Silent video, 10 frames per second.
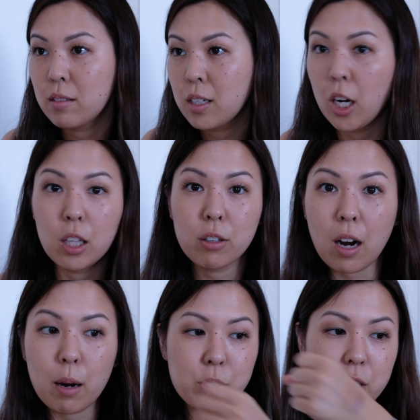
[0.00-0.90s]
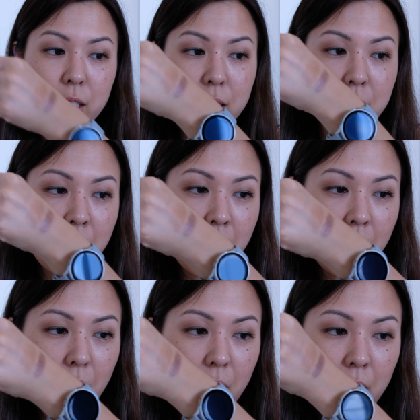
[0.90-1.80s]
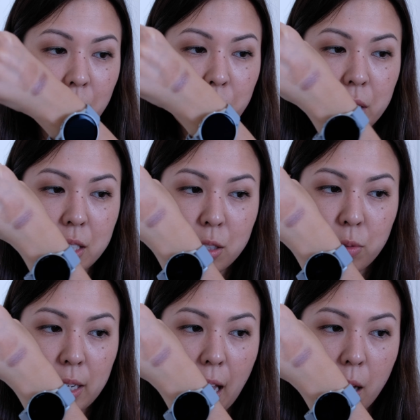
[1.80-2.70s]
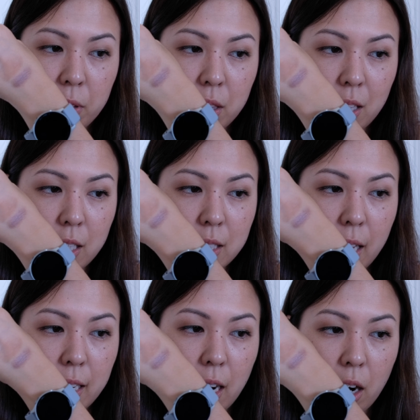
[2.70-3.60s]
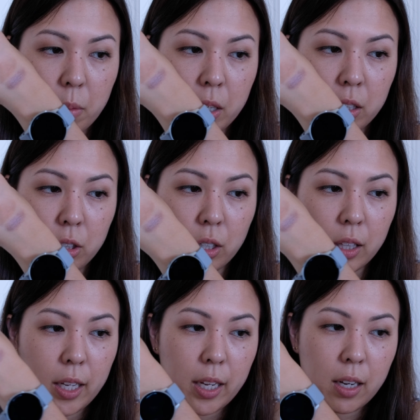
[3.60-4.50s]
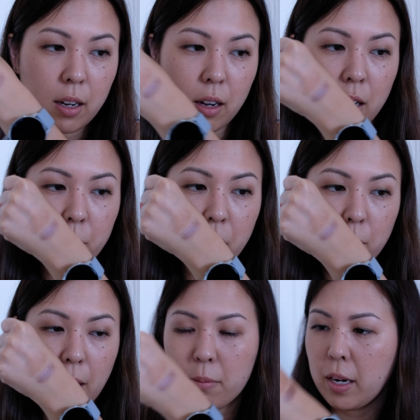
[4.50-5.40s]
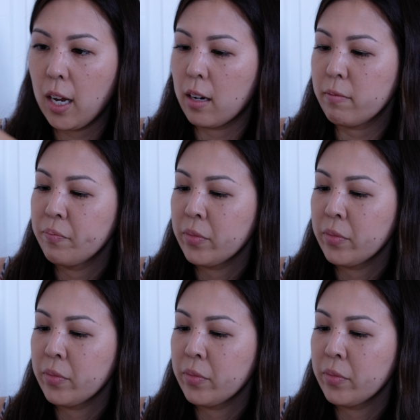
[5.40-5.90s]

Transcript: color options. Um, but this is what amethyst and caramel look like um, on the back of my hand.